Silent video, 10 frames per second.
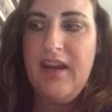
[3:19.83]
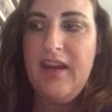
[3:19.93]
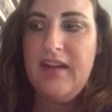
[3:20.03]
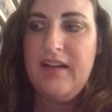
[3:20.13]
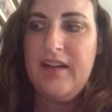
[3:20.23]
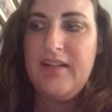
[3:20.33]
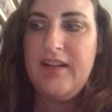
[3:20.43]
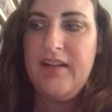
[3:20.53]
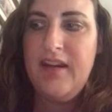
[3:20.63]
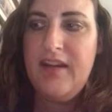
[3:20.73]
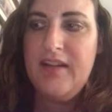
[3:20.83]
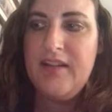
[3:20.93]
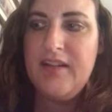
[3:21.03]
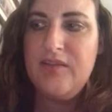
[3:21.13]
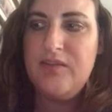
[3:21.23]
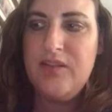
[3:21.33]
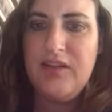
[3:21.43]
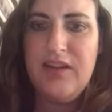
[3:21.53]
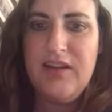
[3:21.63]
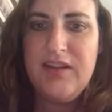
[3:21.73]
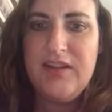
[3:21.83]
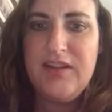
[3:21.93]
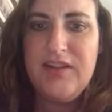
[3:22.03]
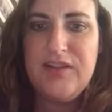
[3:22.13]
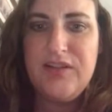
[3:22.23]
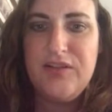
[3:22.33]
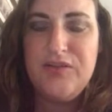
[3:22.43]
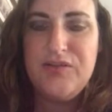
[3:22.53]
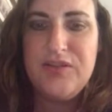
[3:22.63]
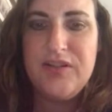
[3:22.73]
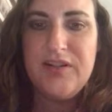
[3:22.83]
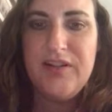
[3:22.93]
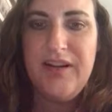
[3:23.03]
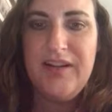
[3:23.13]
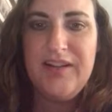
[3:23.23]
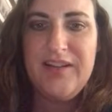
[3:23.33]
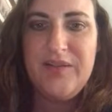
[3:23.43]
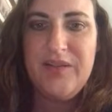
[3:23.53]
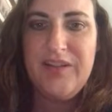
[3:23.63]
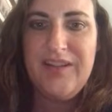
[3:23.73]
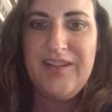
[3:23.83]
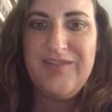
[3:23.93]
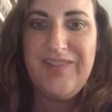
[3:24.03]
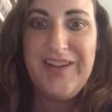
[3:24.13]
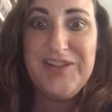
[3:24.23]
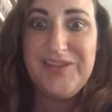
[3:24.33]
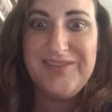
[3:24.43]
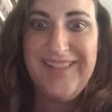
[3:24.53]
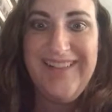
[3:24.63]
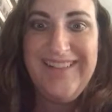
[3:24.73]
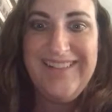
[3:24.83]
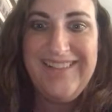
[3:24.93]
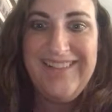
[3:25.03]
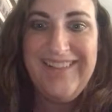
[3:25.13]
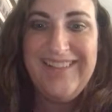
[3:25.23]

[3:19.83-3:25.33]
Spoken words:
And I said, yeah, really, it's a cruiser, and it's really fun to ride.